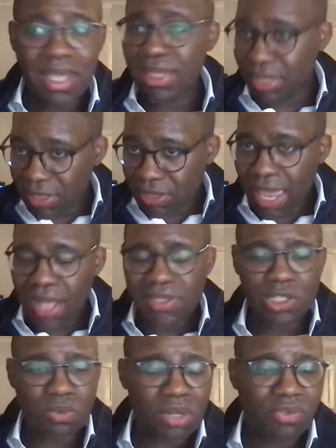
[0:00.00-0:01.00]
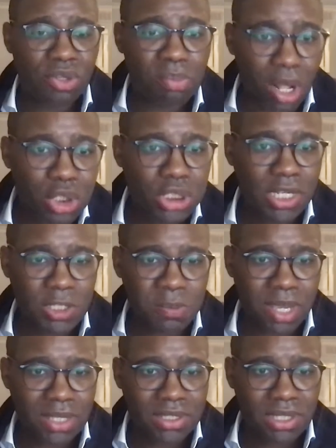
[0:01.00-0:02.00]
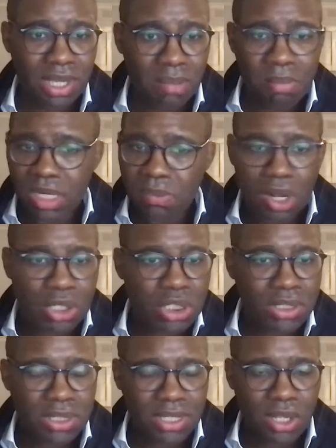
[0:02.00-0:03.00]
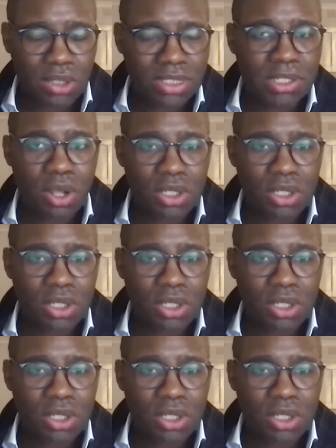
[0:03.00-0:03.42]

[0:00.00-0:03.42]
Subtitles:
This counts as well for the blockchain space. Many blockchain technology